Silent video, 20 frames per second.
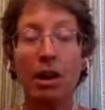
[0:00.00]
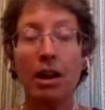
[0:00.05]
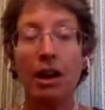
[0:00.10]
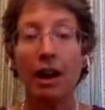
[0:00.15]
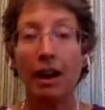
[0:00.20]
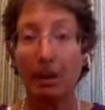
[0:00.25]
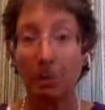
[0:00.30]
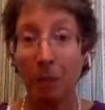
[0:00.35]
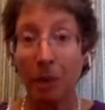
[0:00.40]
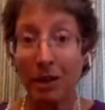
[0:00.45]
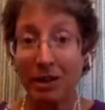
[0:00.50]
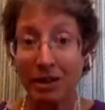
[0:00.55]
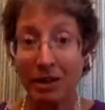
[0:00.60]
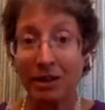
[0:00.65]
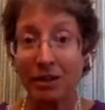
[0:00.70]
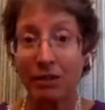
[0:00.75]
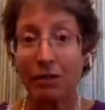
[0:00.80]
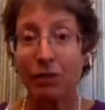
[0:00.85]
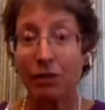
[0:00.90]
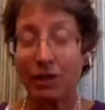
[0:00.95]
I
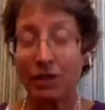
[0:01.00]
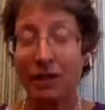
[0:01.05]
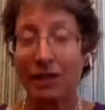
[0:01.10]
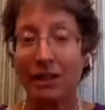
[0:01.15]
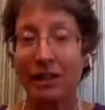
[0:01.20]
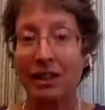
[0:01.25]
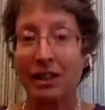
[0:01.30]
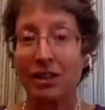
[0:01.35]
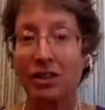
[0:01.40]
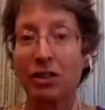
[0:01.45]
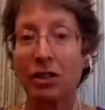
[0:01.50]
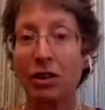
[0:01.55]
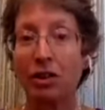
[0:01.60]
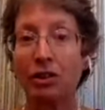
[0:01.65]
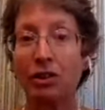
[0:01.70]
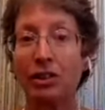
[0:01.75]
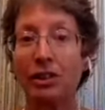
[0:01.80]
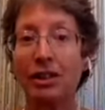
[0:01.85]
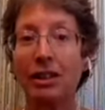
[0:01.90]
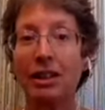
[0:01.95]
wasn't physically
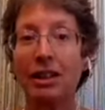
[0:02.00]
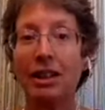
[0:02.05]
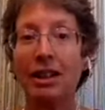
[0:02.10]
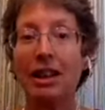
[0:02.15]
assaulted.